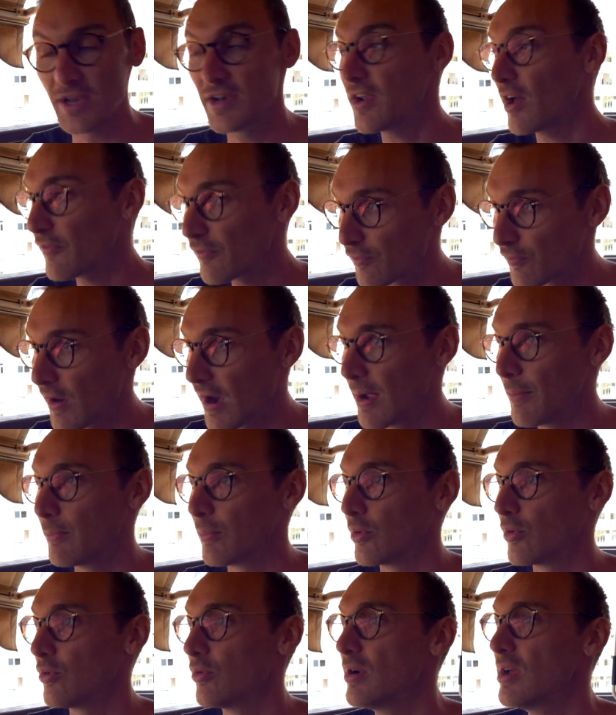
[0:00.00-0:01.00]
Enough
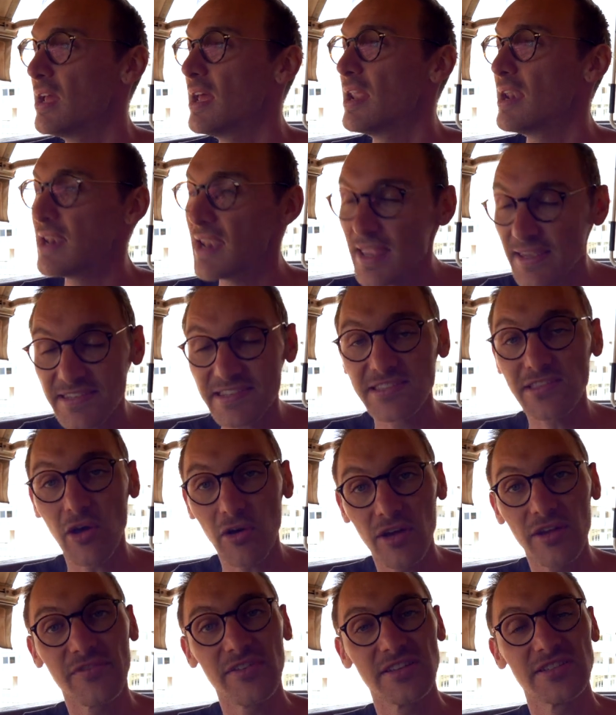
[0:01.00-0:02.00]
ramble, let's
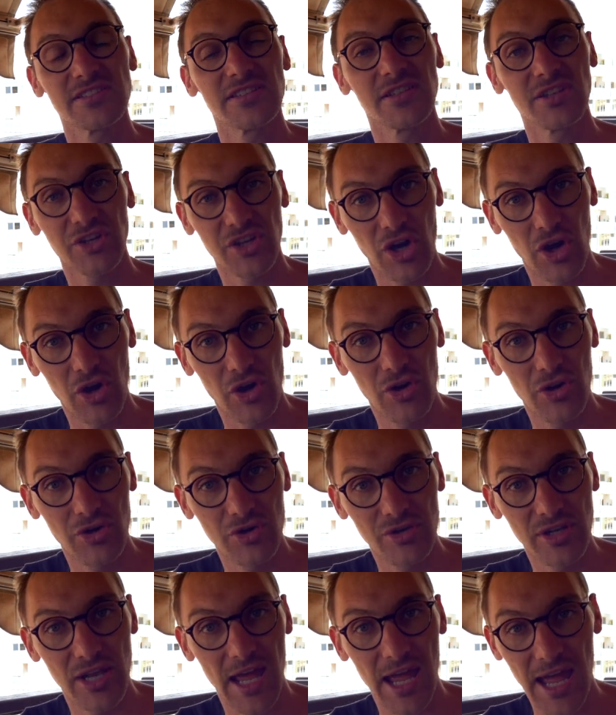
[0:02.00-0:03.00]
dive into the
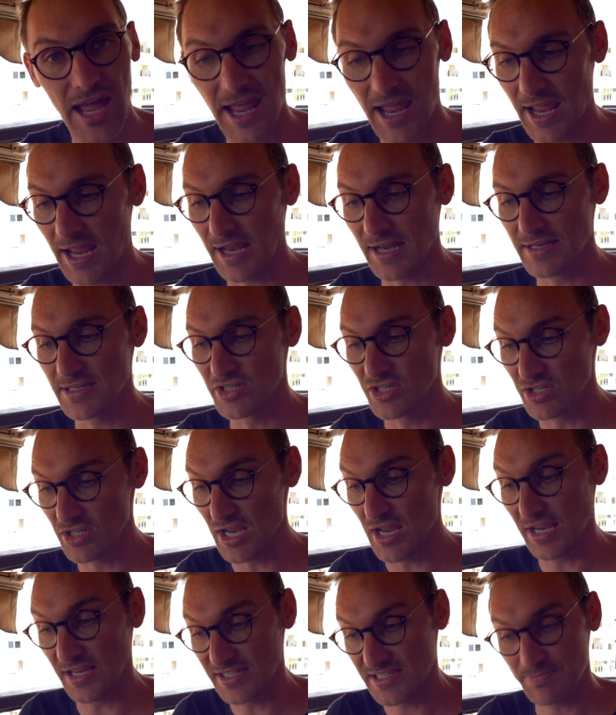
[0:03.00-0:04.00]
code and
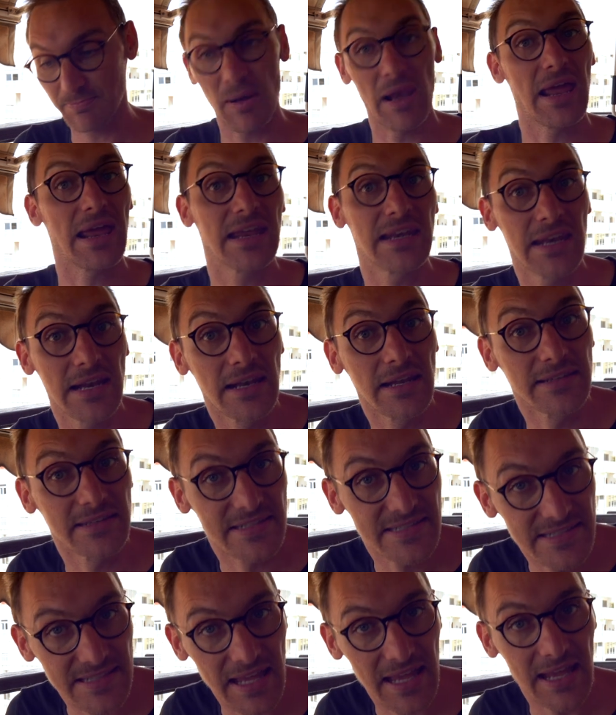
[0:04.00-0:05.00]
explain and
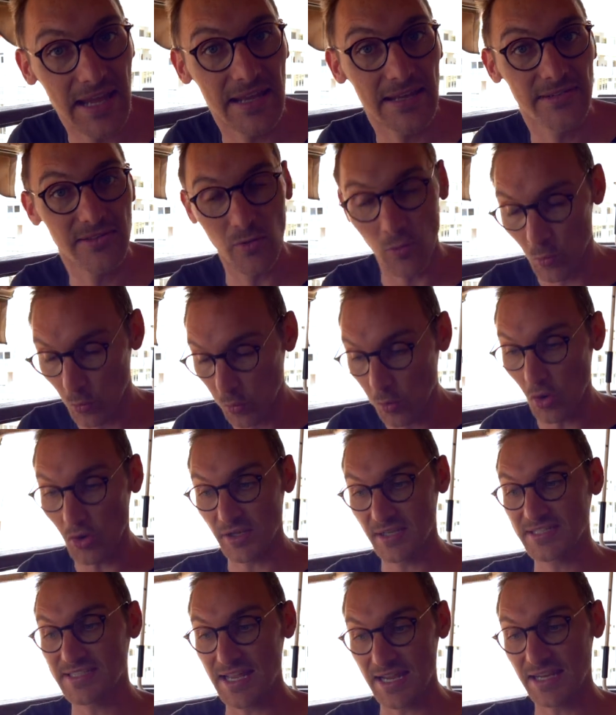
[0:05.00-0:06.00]
understand what
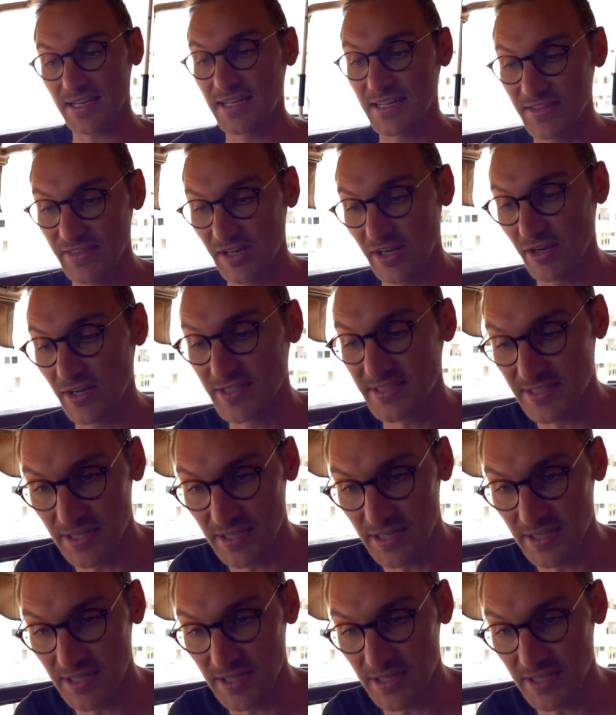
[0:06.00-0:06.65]
exactly that I've